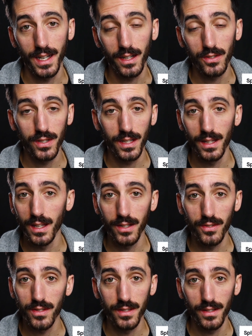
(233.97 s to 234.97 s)
Like
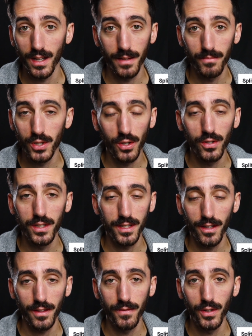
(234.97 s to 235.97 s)
I'm sure you
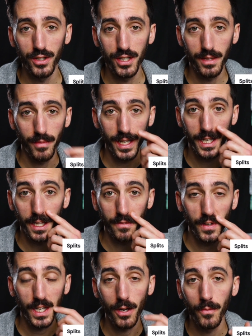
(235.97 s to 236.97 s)
saw the footage at the beginning of the
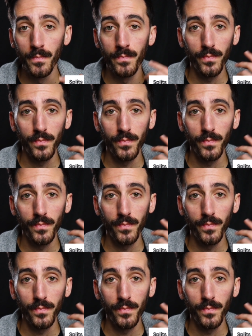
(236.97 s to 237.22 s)
video.